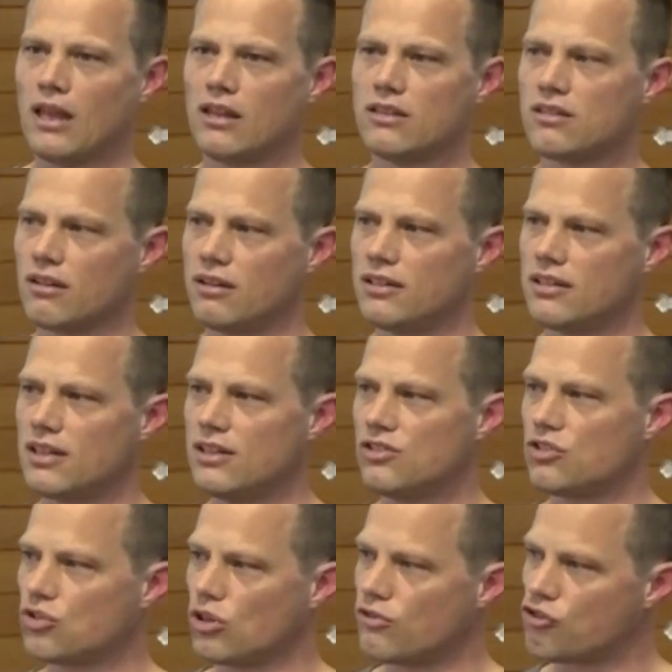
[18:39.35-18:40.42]
And so
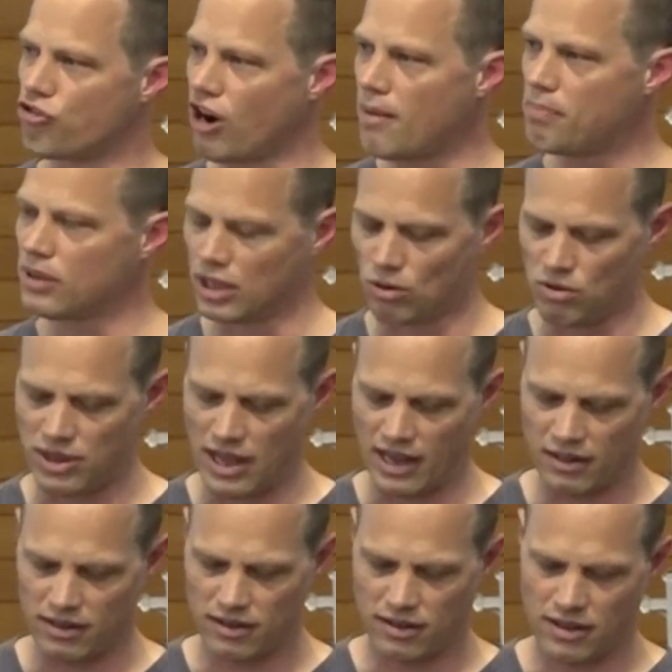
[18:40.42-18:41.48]
he's sort of grappling with
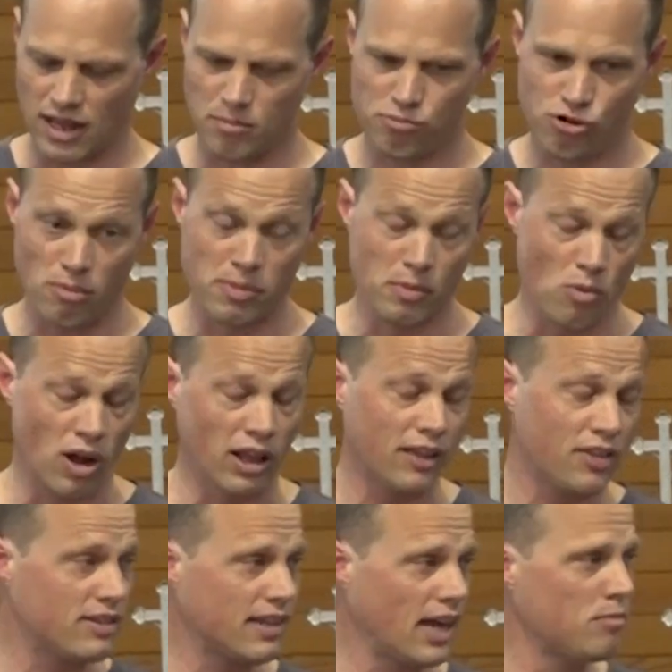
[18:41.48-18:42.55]
that problem, while at
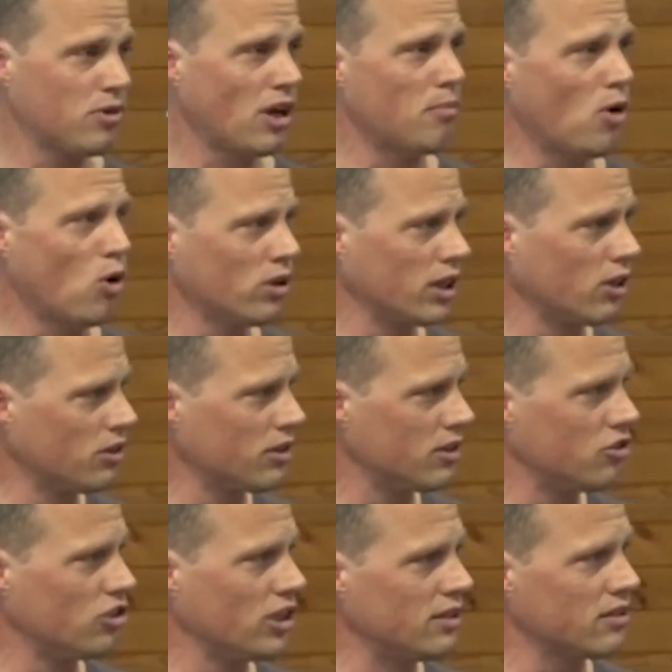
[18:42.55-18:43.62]
the same time holding on to
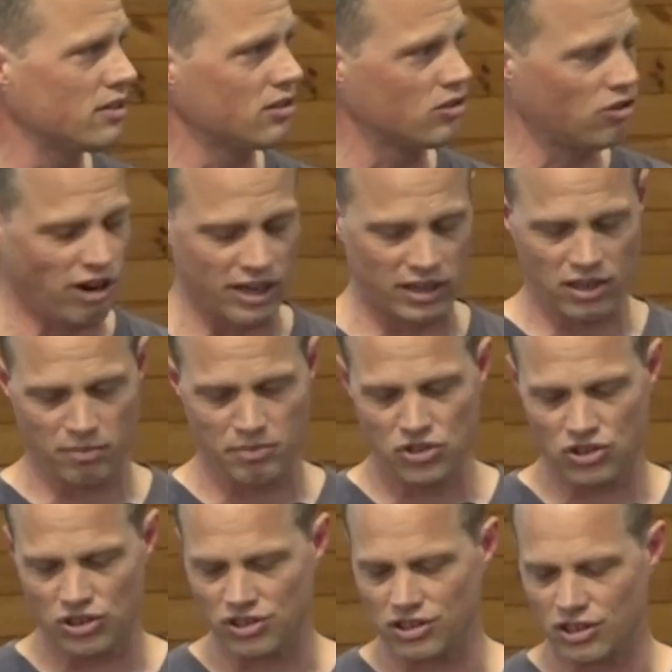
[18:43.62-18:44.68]
Jesus' great
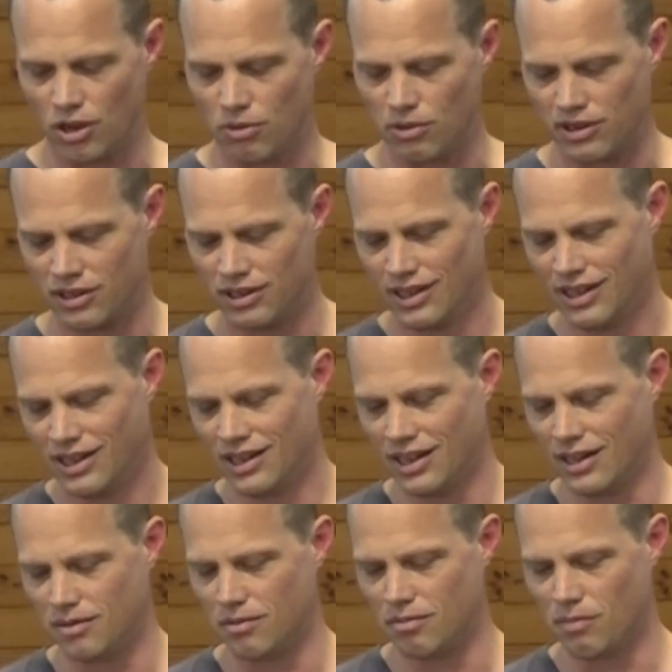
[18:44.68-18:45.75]
commission to go
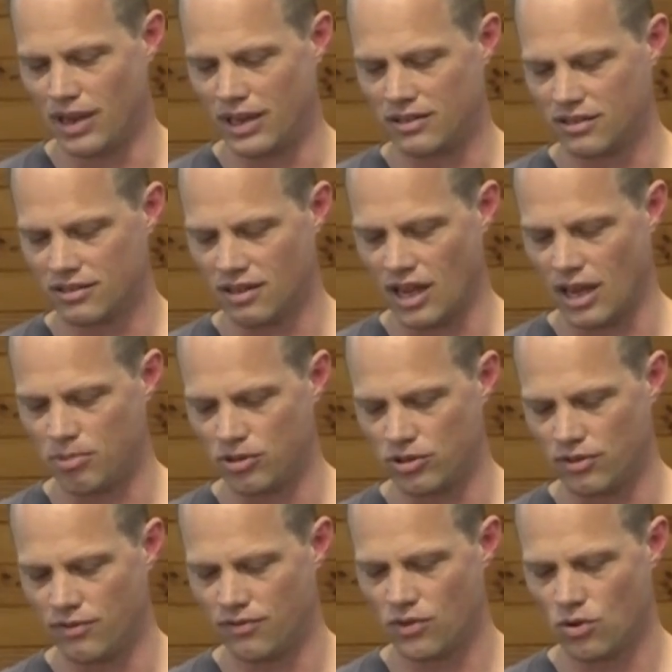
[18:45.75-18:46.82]
and make disciples
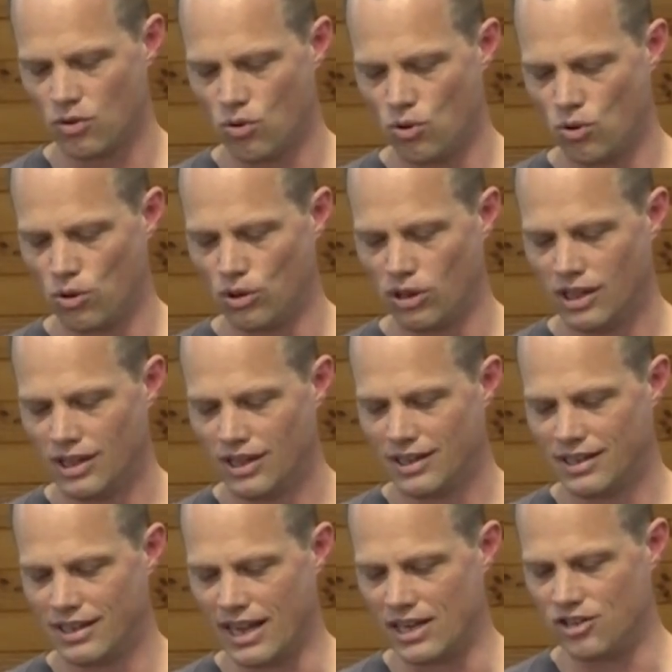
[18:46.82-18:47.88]
of all
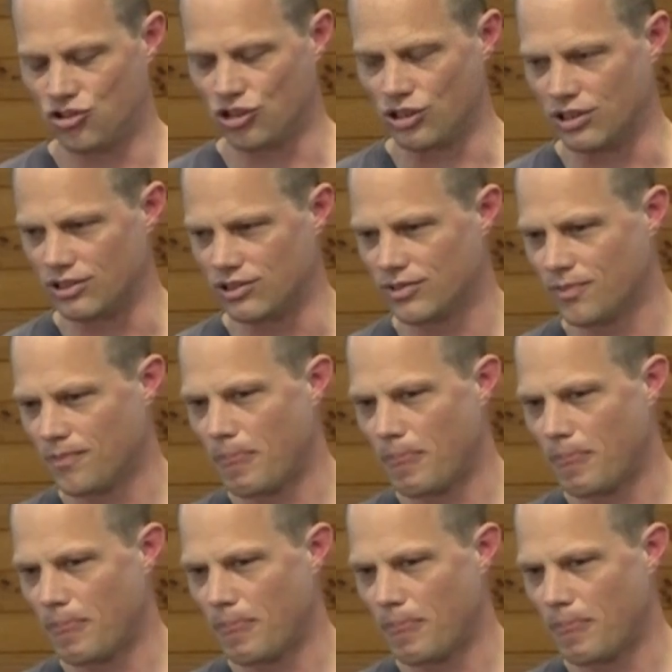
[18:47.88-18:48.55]
nations.